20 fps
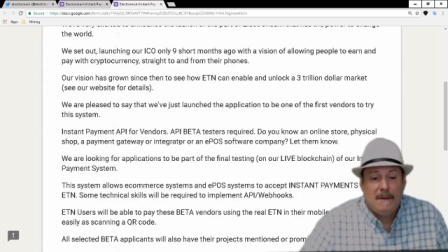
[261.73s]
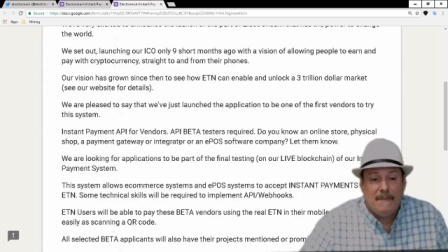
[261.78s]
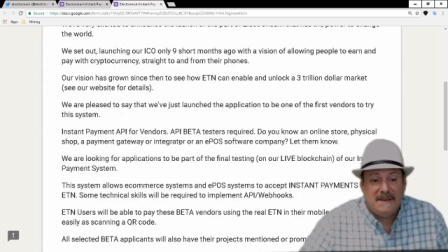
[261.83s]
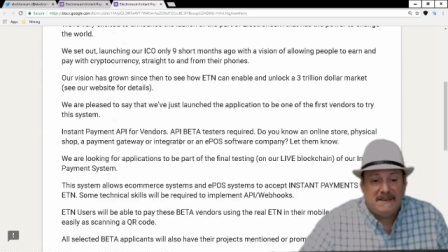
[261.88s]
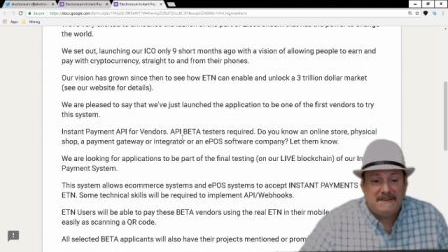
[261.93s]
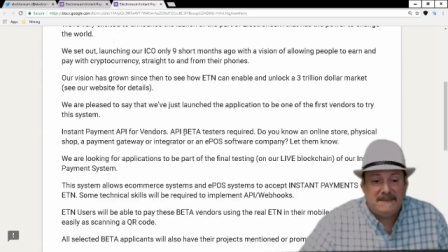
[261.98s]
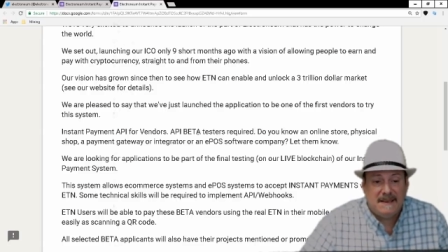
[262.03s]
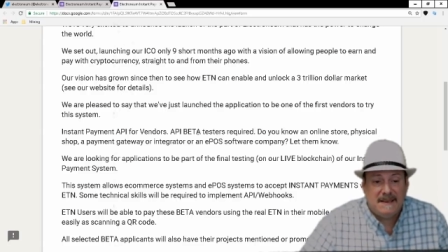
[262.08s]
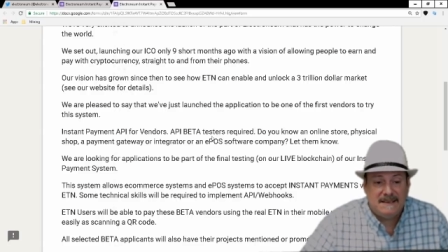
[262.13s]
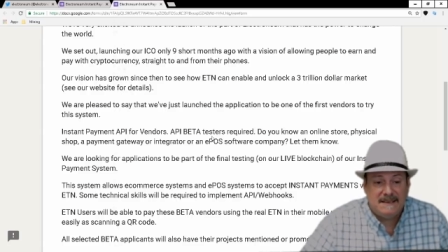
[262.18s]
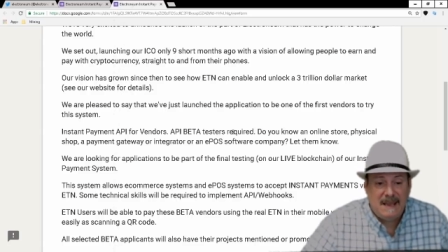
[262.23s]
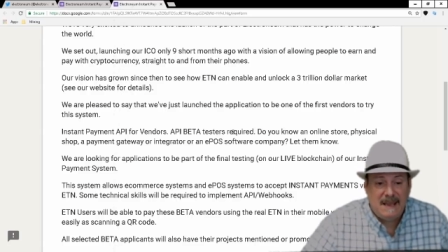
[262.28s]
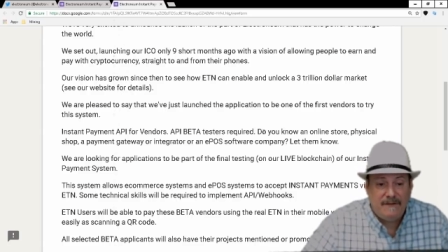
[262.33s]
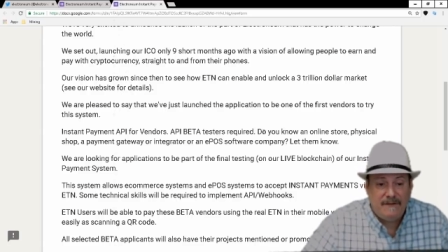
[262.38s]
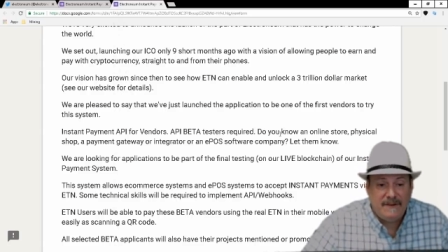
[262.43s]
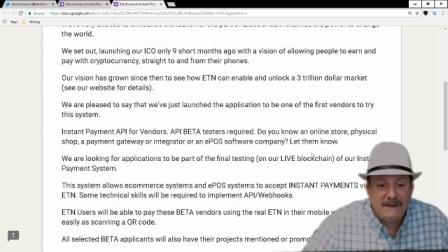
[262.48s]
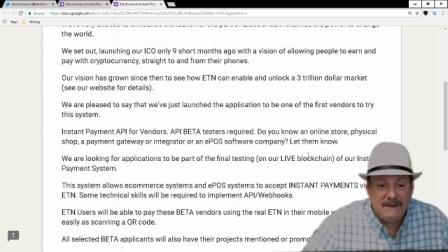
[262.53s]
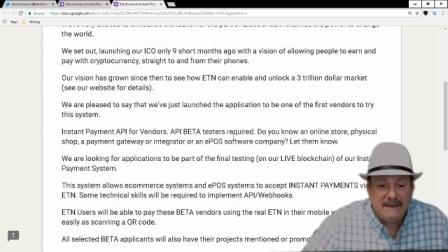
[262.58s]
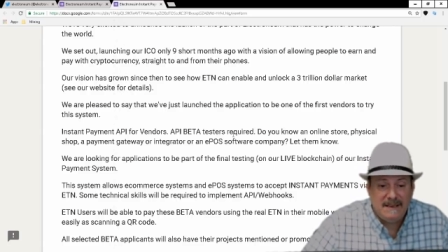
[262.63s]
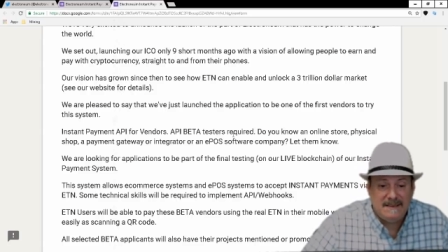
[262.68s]
But uh,
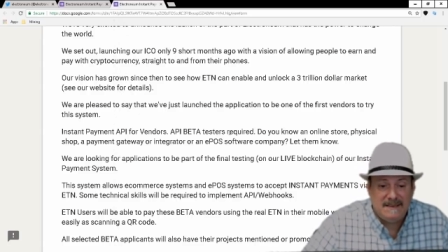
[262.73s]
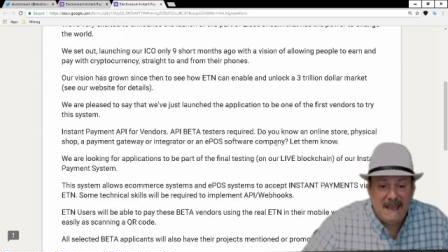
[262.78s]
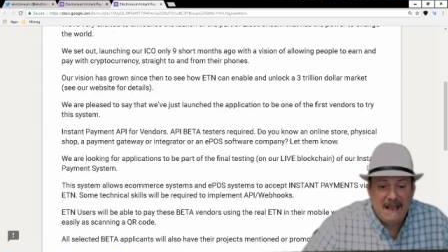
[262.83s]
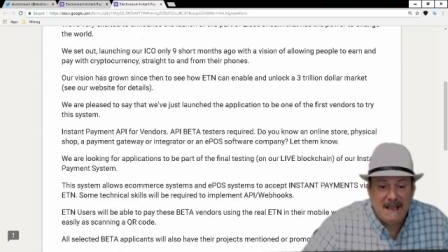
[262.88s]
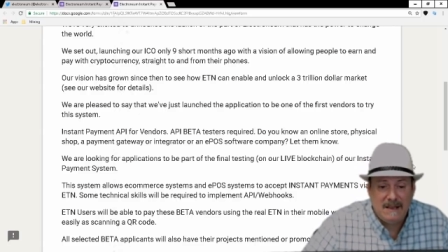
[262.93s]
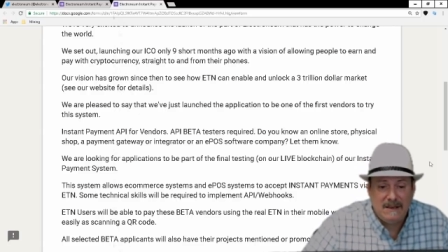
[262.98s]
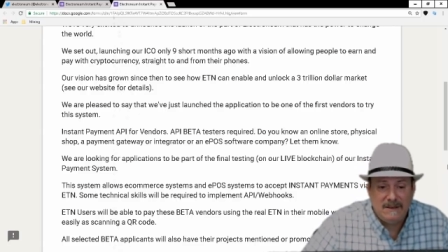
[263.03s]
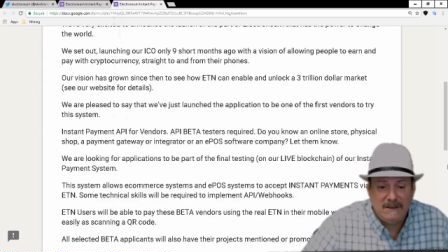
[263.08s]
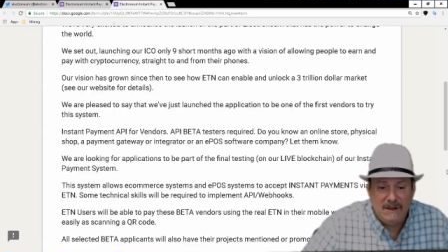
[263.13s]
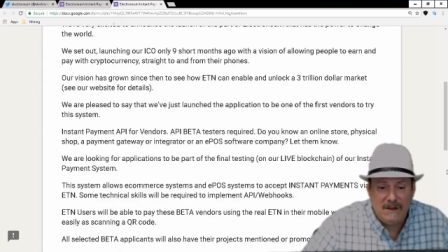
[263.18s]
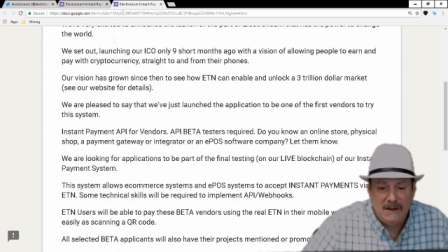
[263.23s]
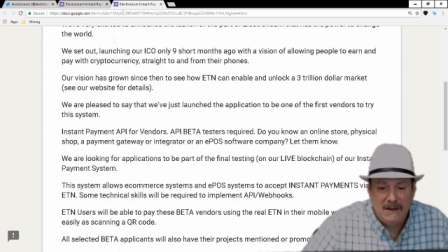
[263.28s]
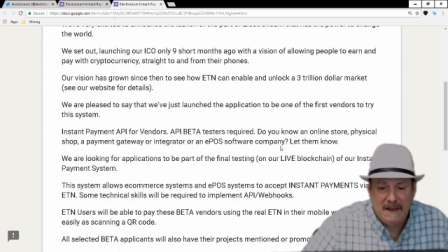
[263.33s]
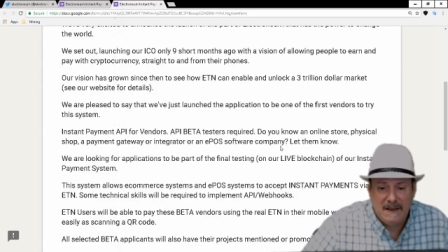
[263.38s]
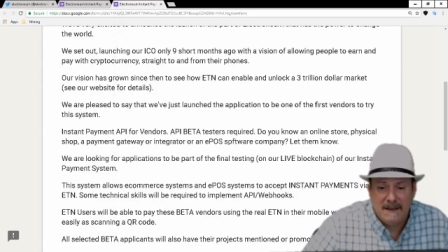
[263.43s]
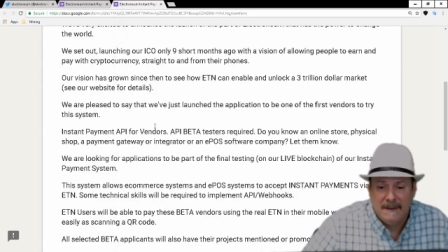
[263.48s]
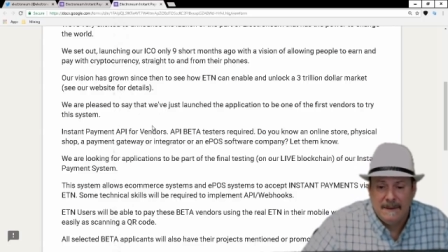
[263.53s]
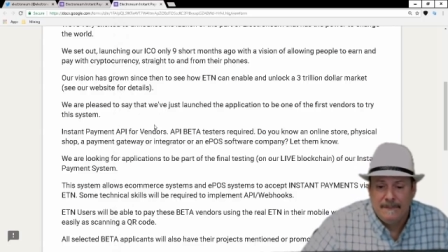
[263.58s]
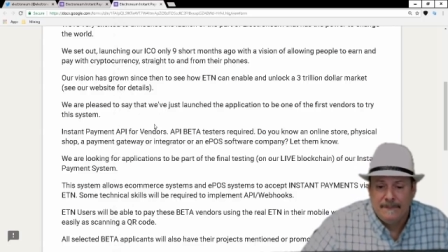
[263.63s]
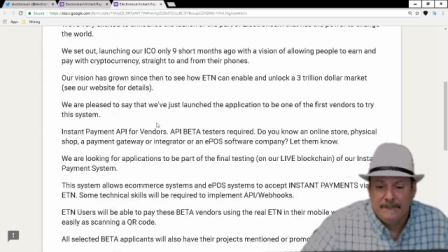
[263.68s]
definitely take a look.